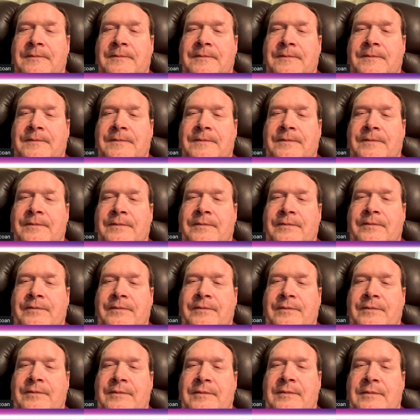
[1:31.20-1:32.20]

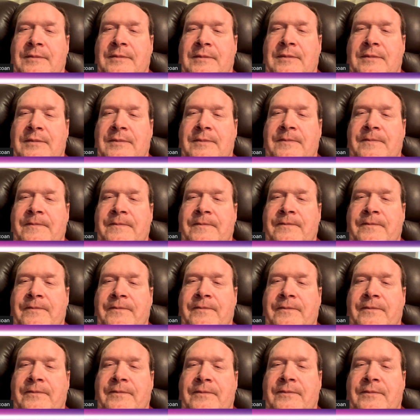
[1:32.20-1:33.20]

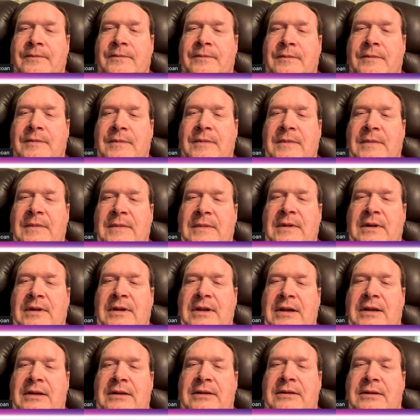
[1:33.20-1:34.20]

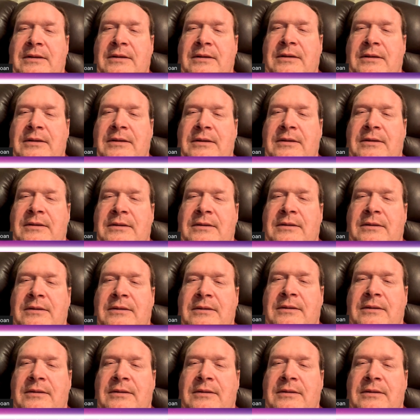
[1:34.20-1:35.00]
The person shown says nothing.